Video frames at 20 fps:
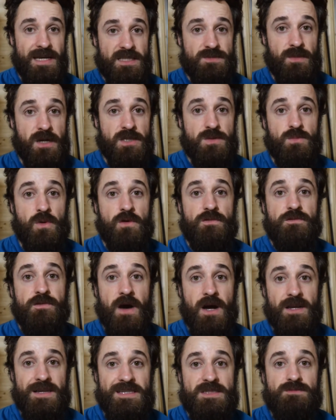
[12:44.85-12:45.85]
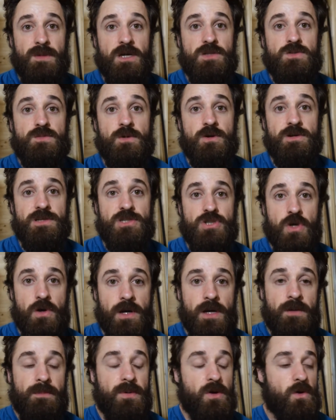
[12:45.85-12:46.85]
It's much more fun, it's much more
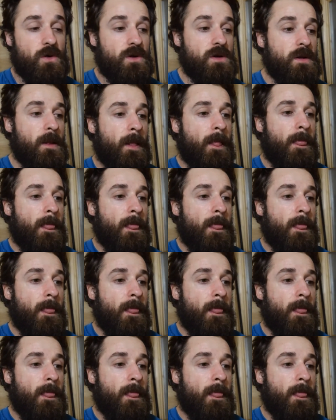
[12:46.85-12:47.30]
enjoyable.